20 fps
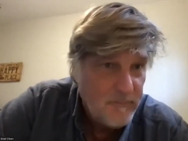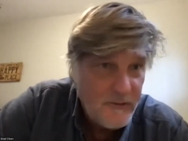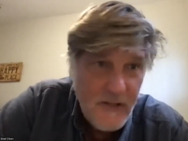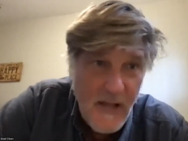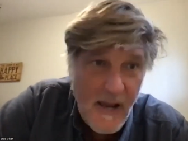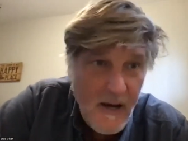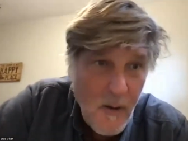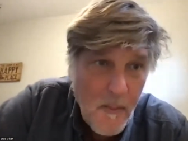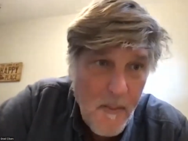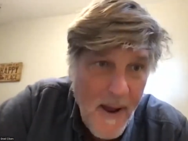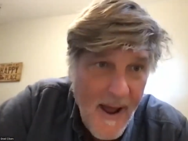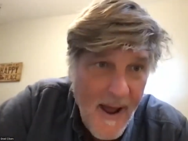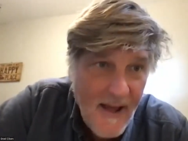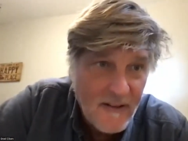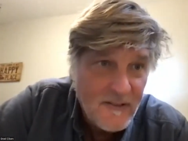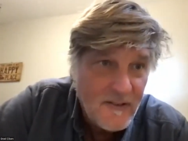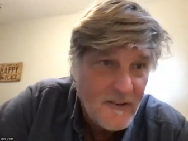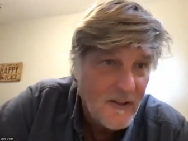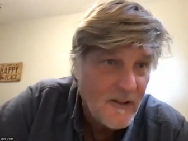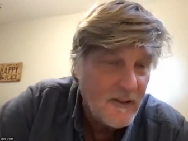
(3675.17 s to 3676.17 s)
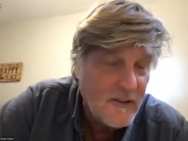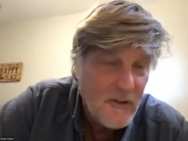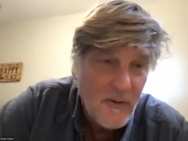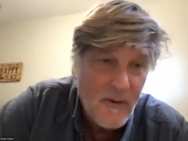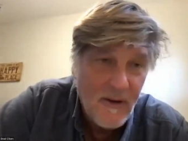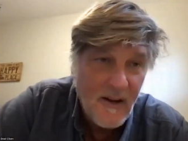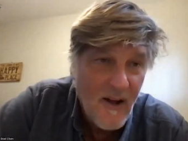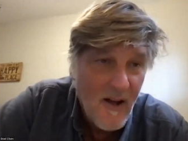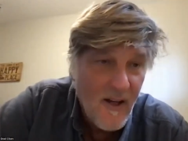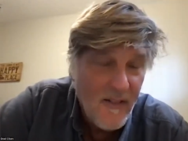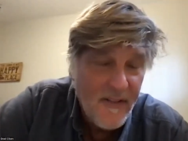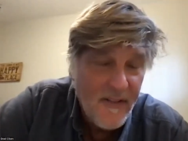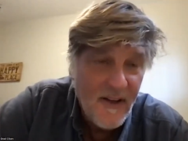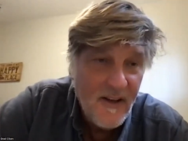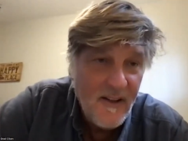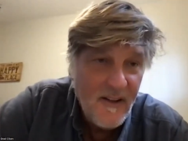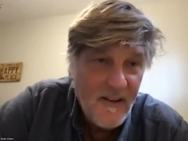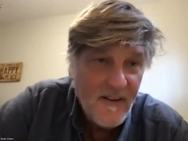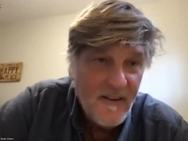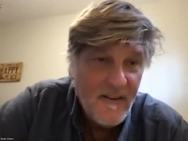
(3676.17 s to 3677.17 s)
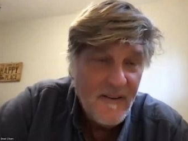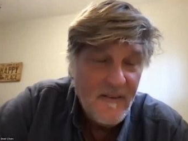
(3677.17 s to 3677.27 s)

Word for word: psychopaths that are doing all the